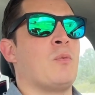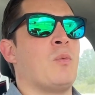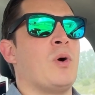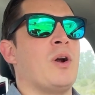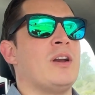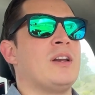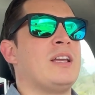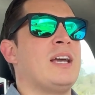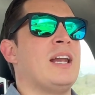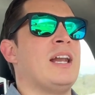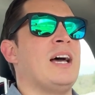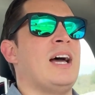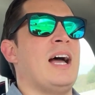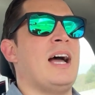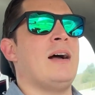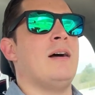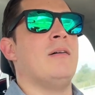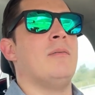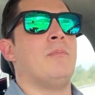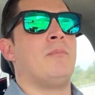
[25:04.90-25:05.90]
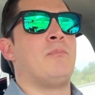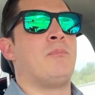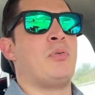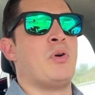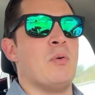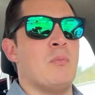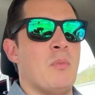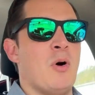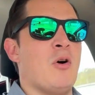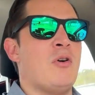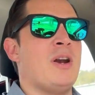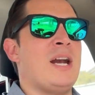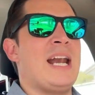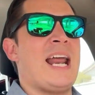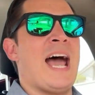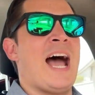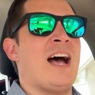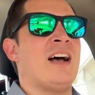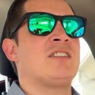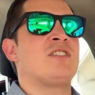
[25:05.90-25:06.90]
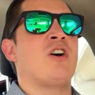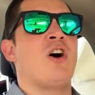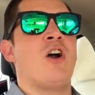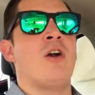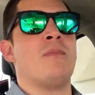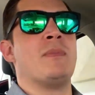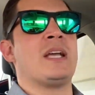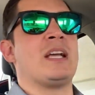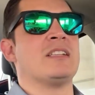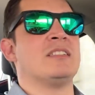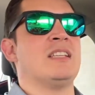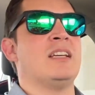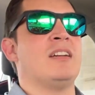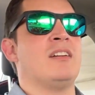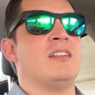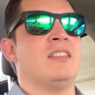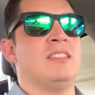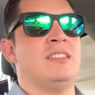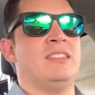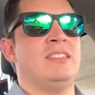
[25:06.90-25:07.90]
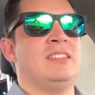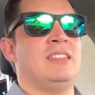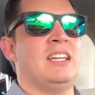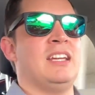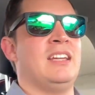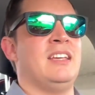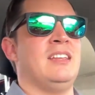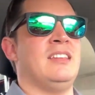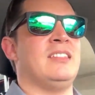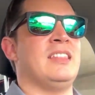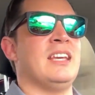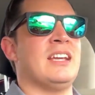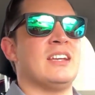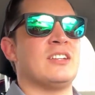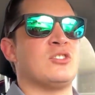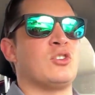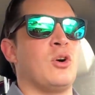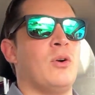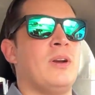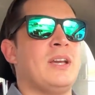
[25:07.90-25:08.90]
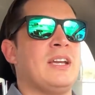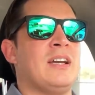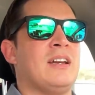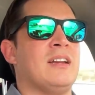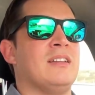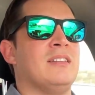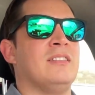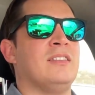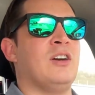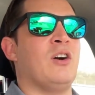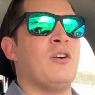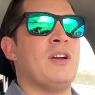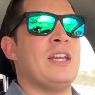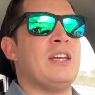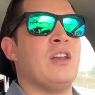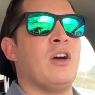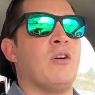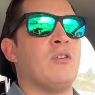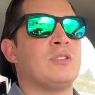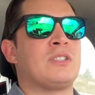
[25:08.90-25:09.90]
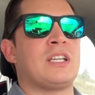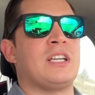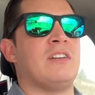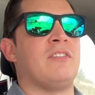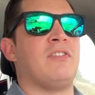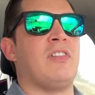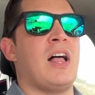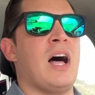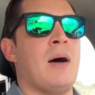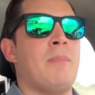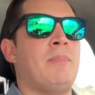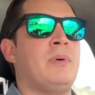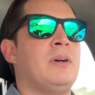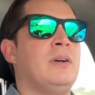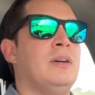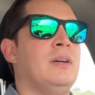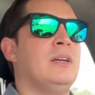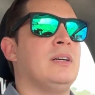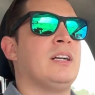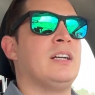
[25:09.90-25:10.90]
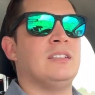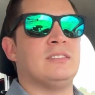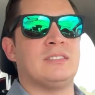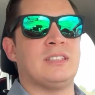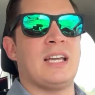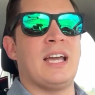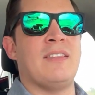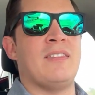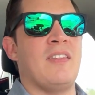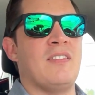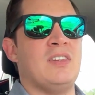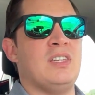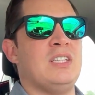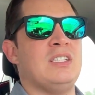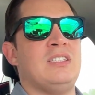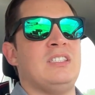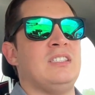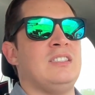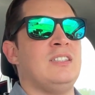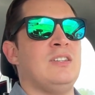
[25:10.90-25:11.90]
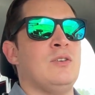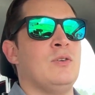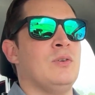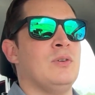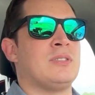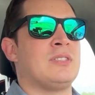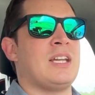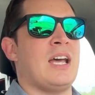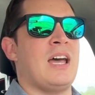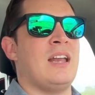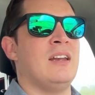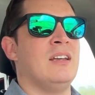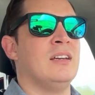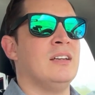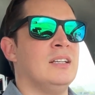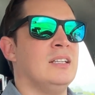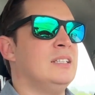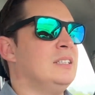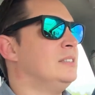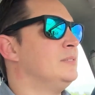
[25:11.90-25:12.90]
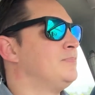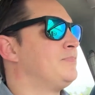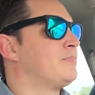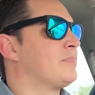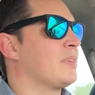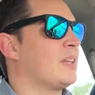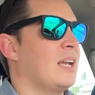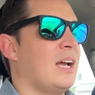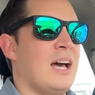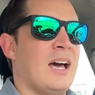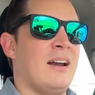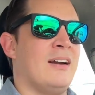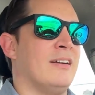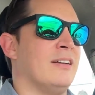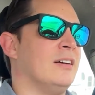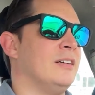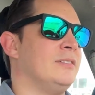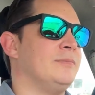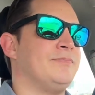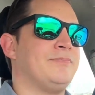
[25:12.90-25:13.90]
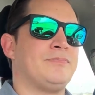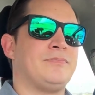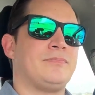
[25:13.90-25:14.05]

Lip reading: weren't gonna promote it as hard because they think they already know it's gonna flop, because again, the DCCU is dead. I don't know.